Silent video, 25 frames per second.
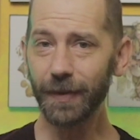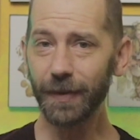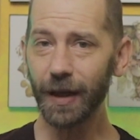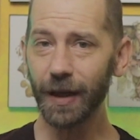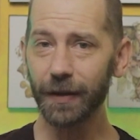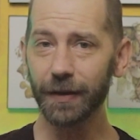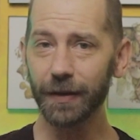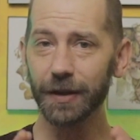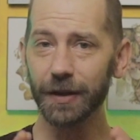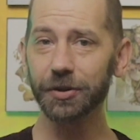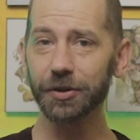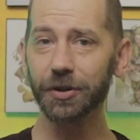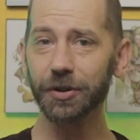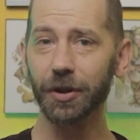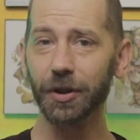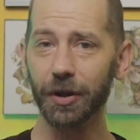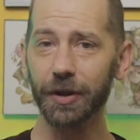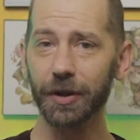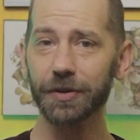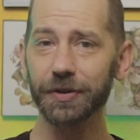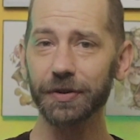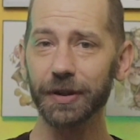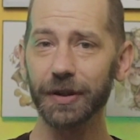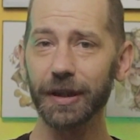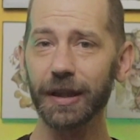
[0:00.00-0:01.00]
This
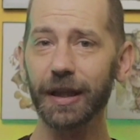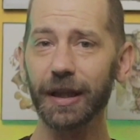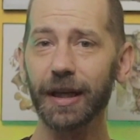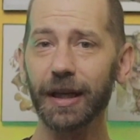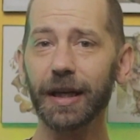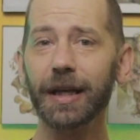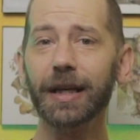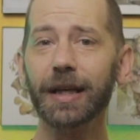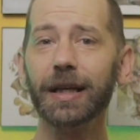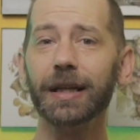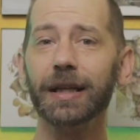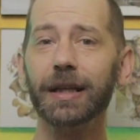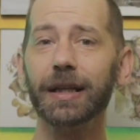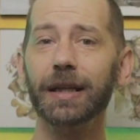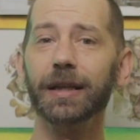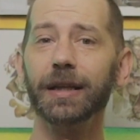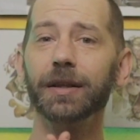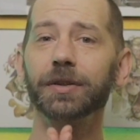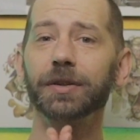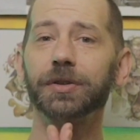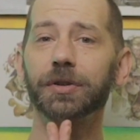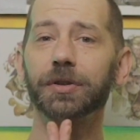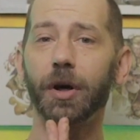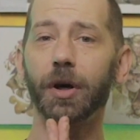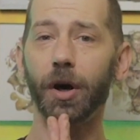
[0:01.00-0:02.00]
currency
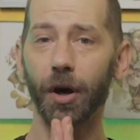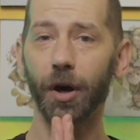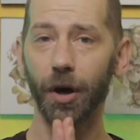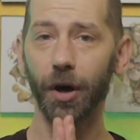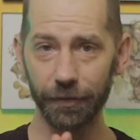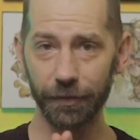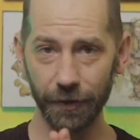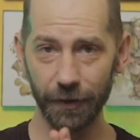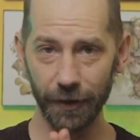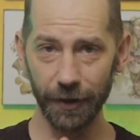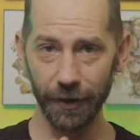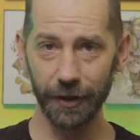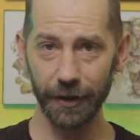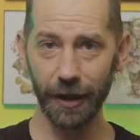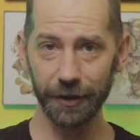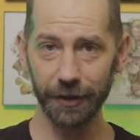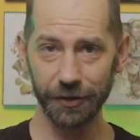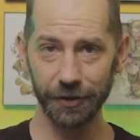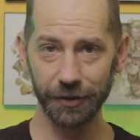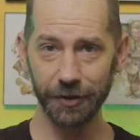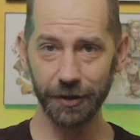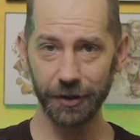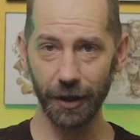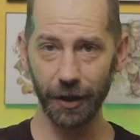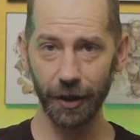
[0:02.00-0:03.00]
is often
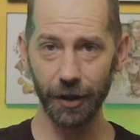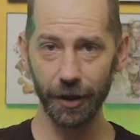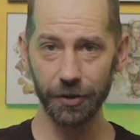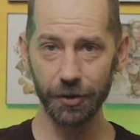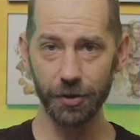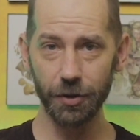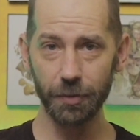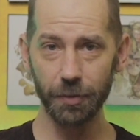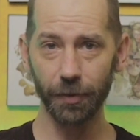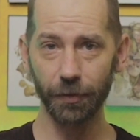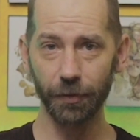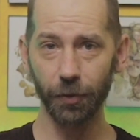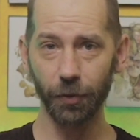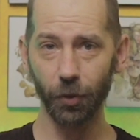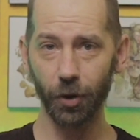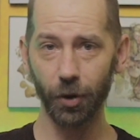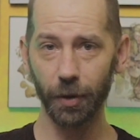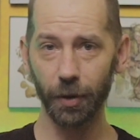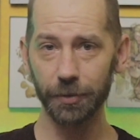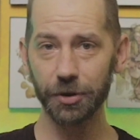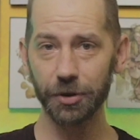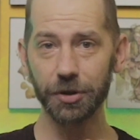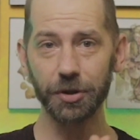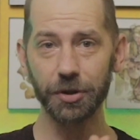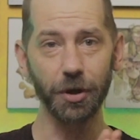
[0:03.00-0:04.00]
necessary to perform
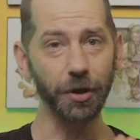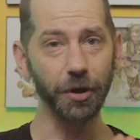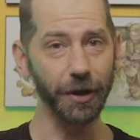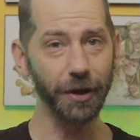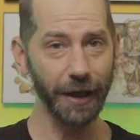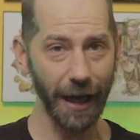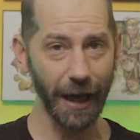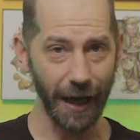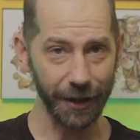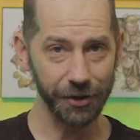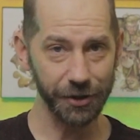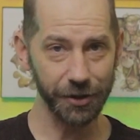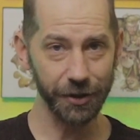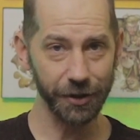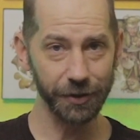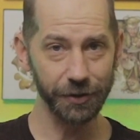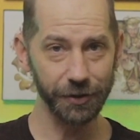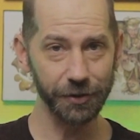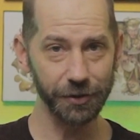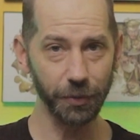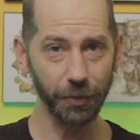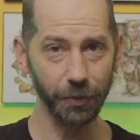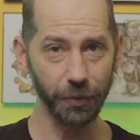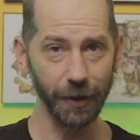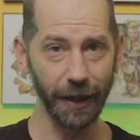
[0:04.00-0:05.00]
certain
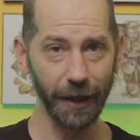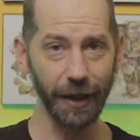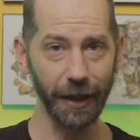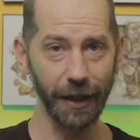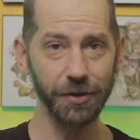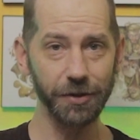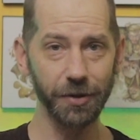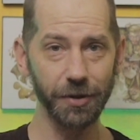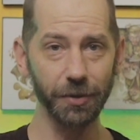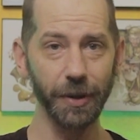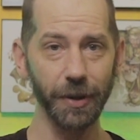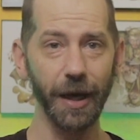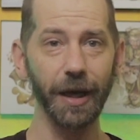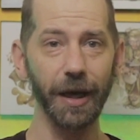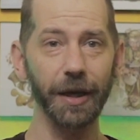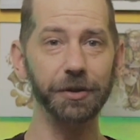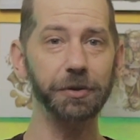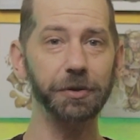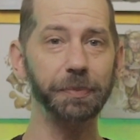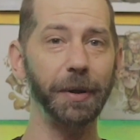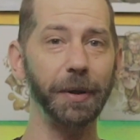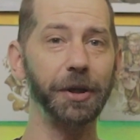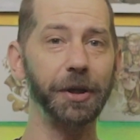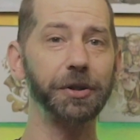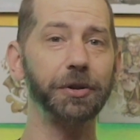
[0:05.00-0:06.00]
actions related to a
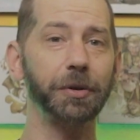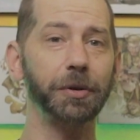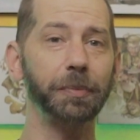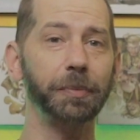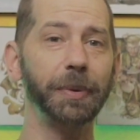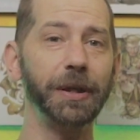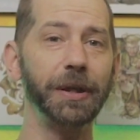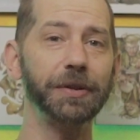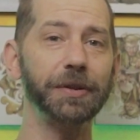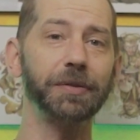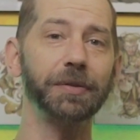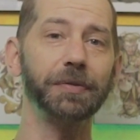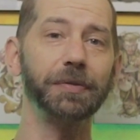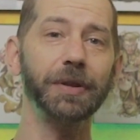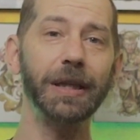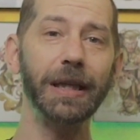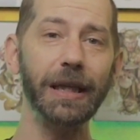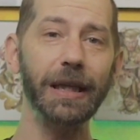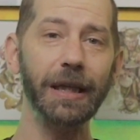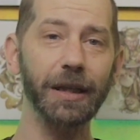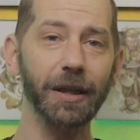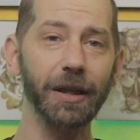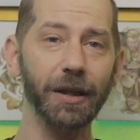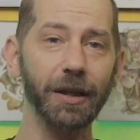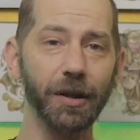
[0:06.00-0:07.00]
special piece of
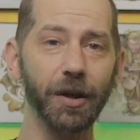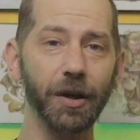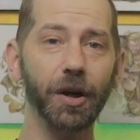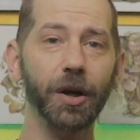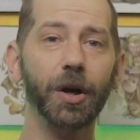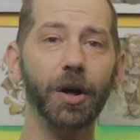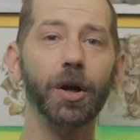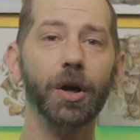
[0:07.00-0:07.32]
gear